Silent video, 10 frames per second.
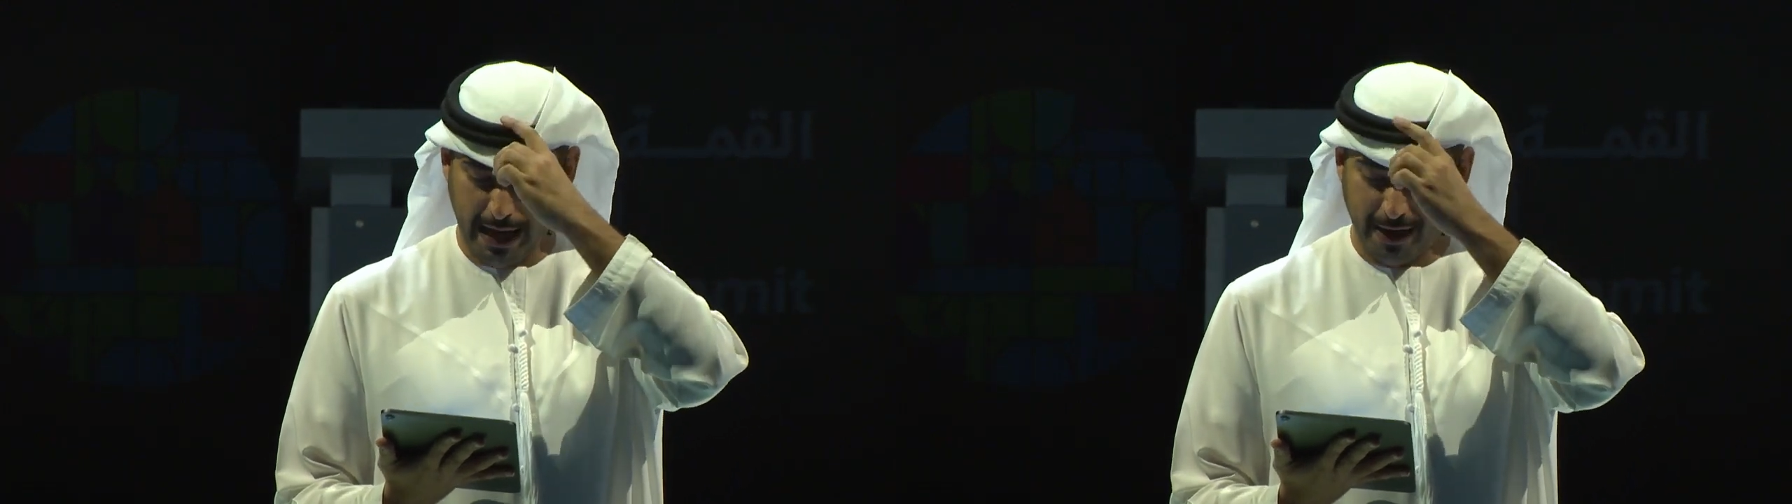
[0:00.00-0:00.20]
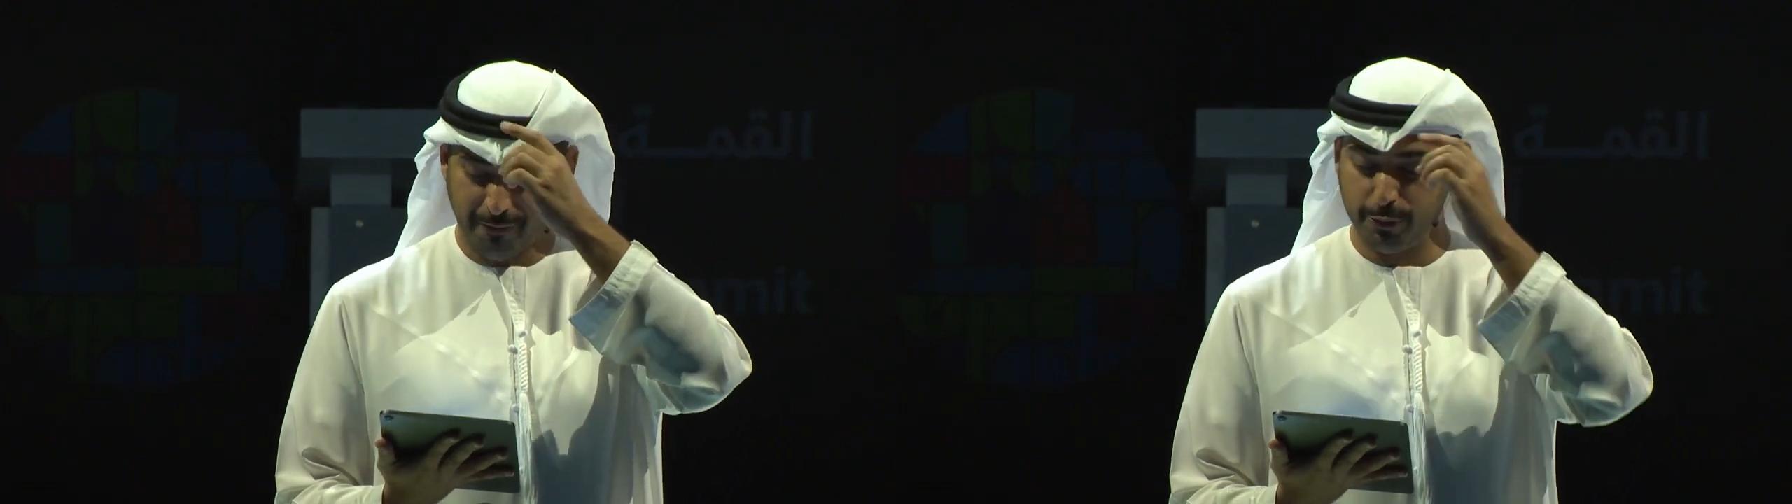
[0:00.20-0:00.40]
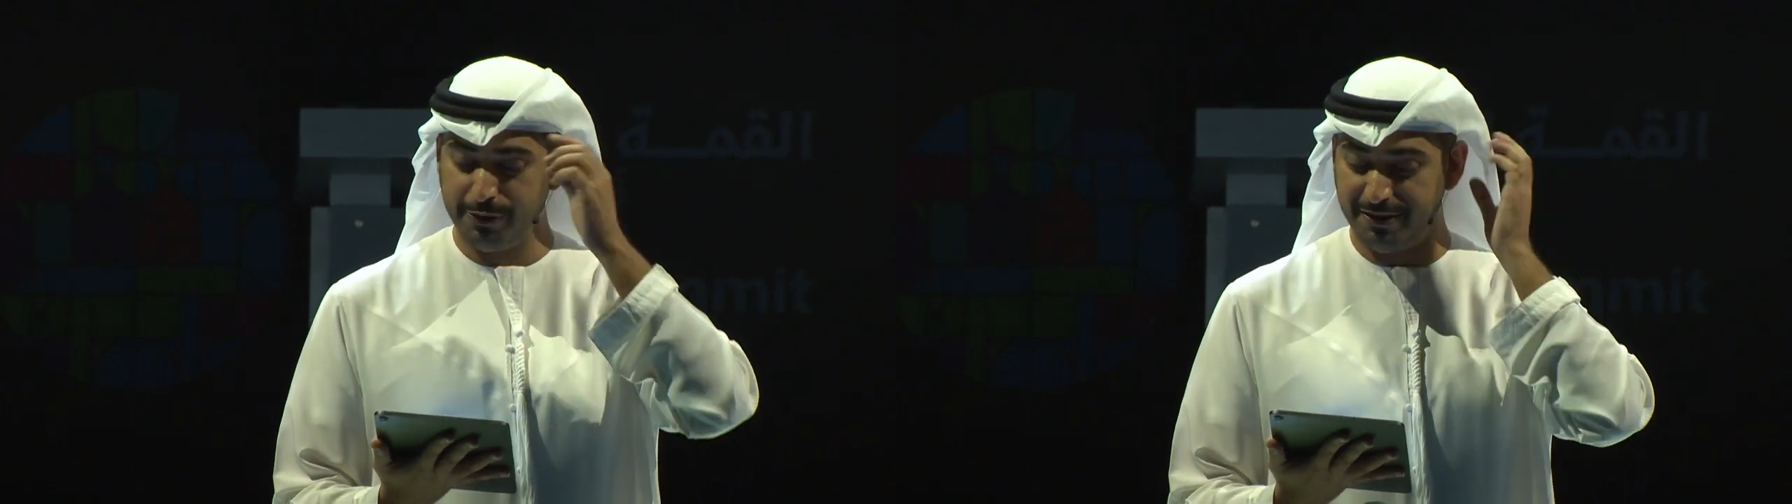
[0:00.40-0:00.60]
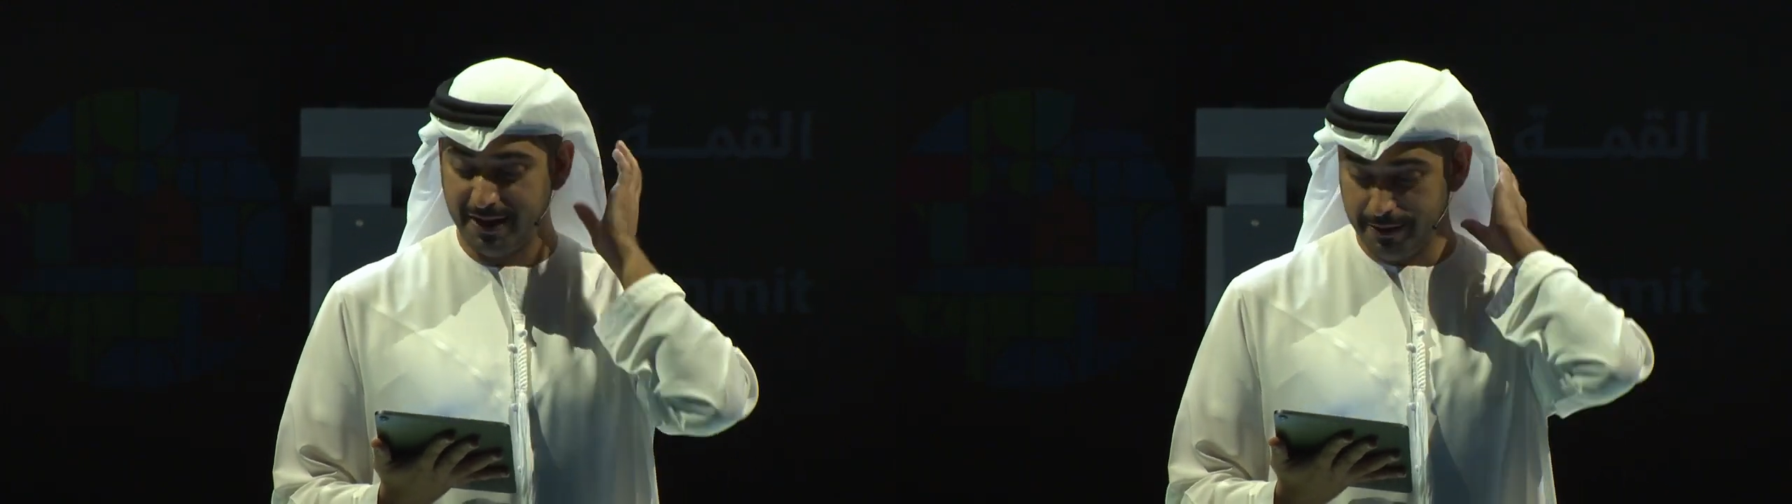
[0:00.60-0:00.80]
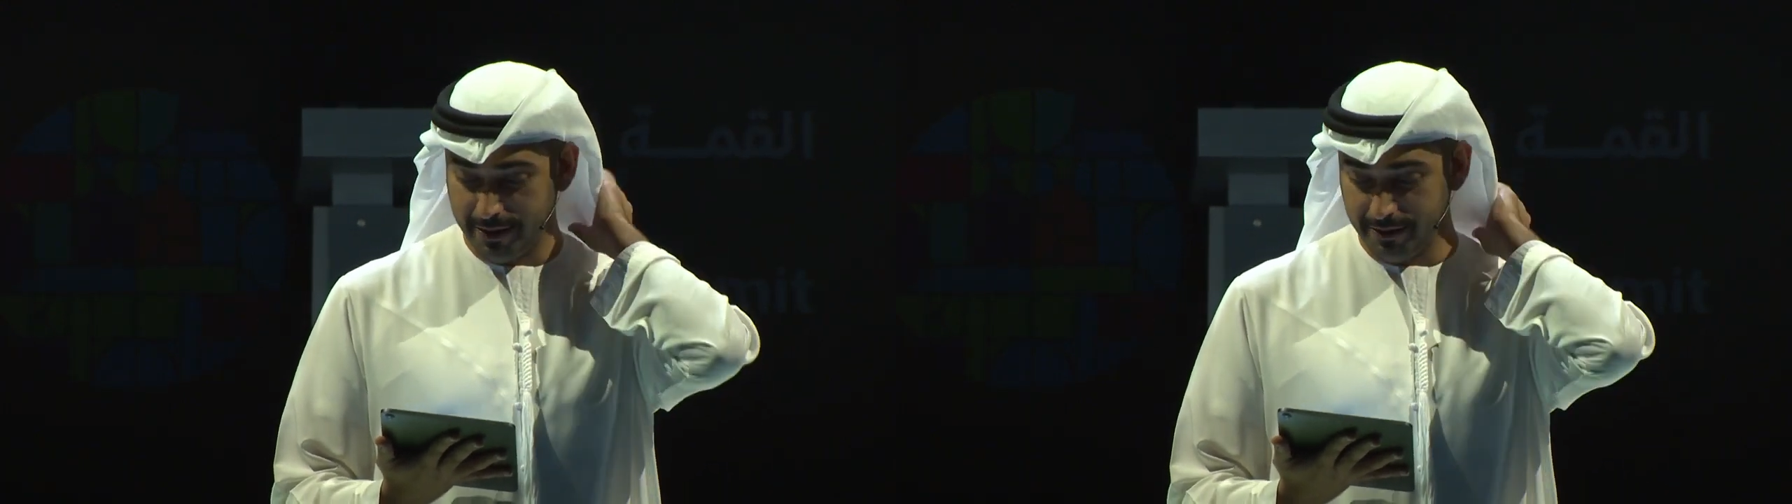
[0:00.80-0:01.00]

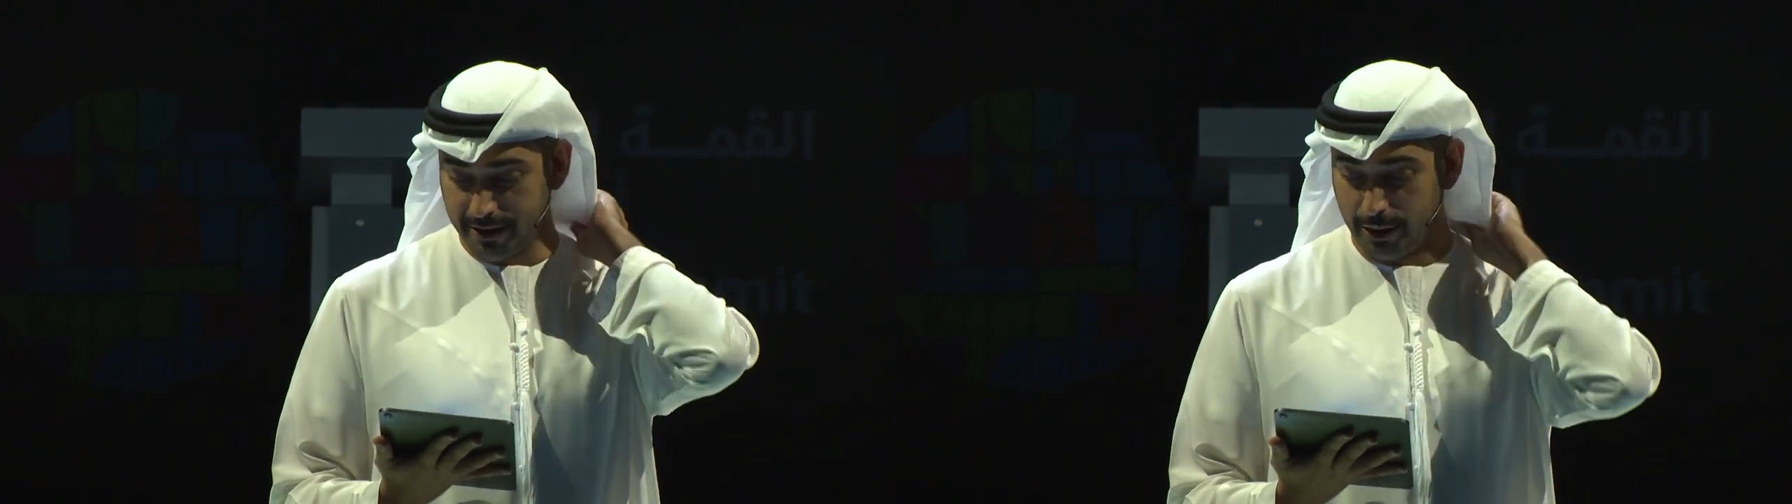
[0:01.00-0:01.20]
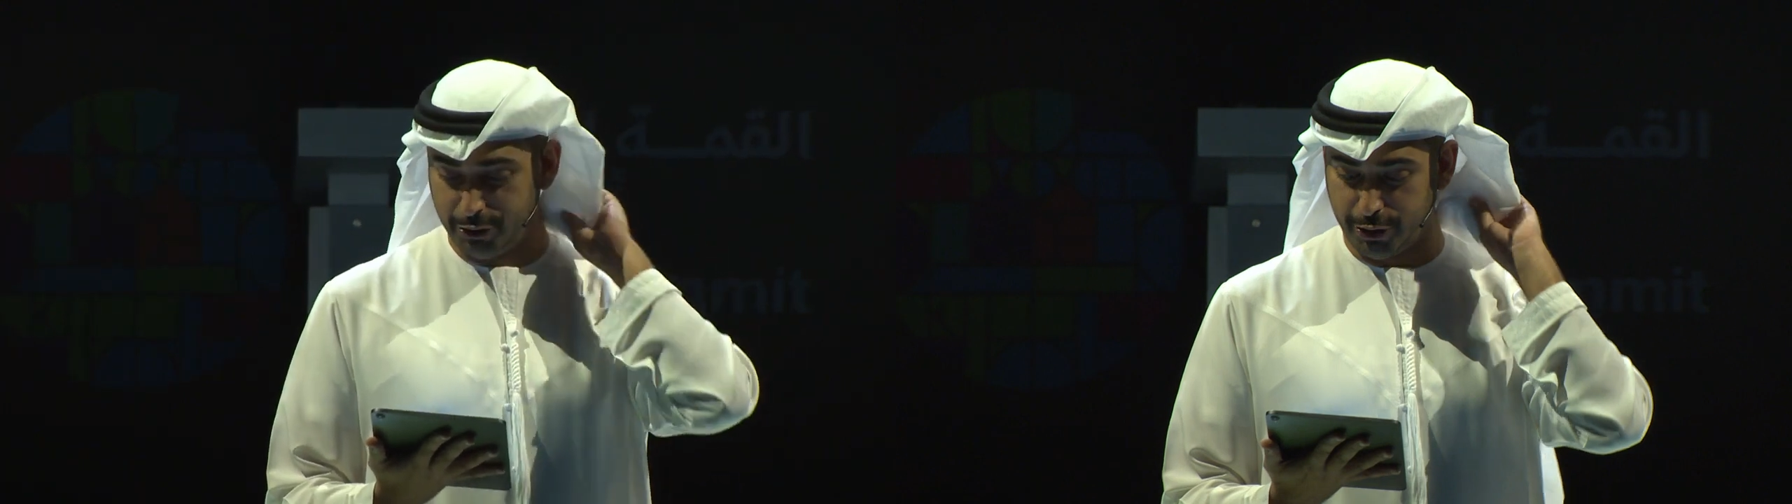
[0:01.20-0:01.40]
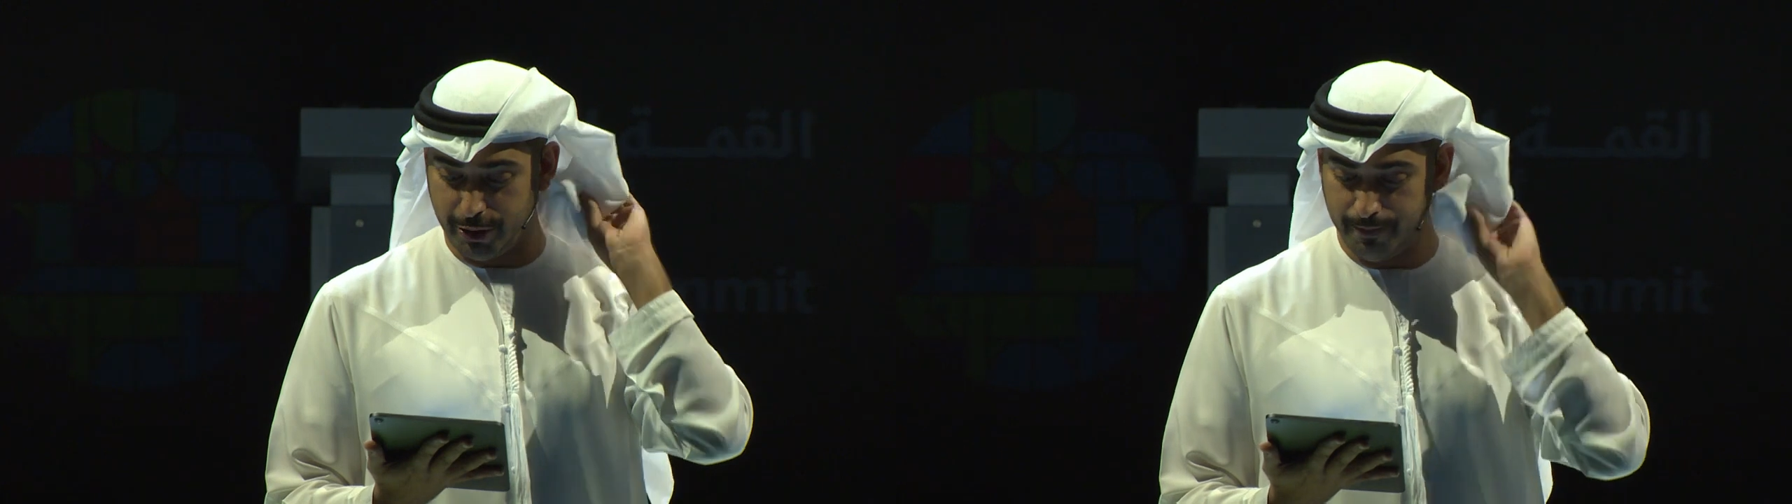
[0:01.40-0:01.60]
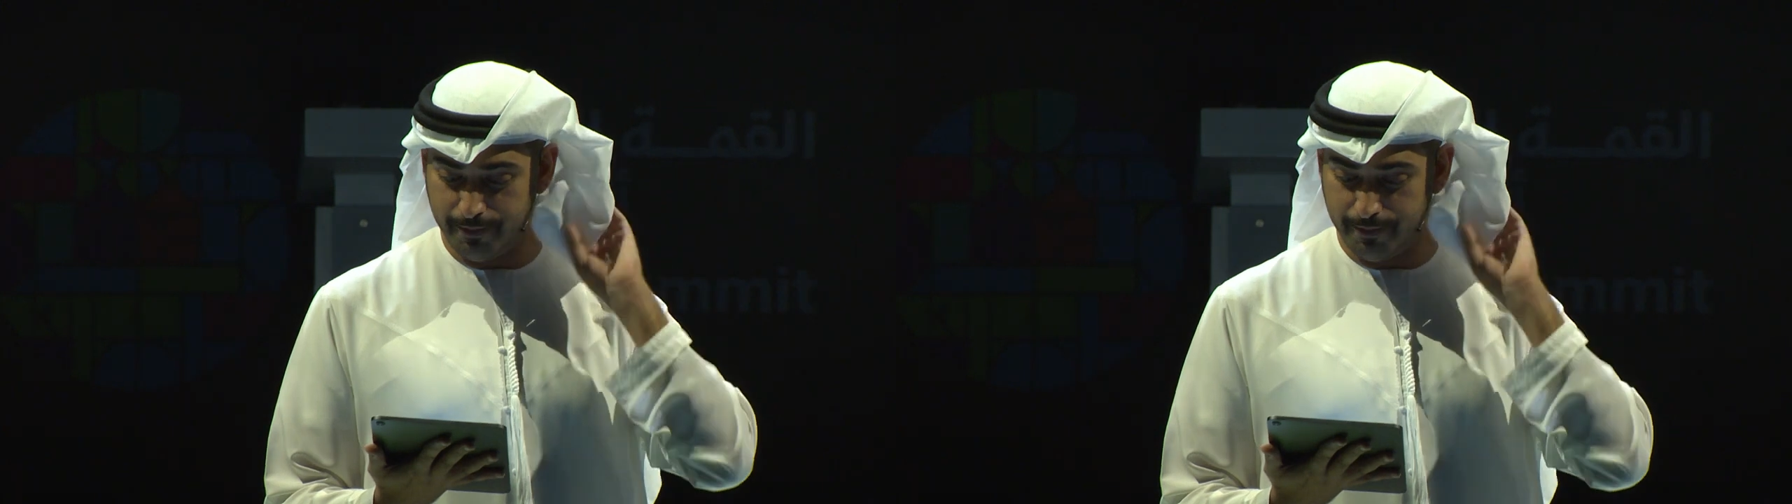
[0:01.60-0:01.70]
Afro-descendant culture,